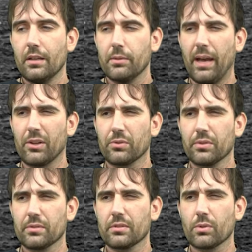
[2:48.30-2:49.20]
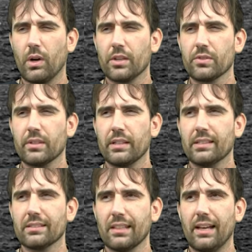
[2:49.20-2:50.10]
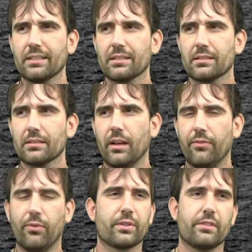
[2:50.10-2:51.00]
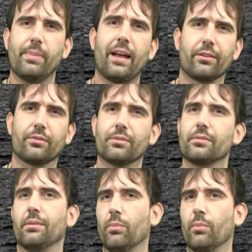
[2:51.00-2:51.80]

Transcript: the battlecruiser squadron is less a force of battlecruisers,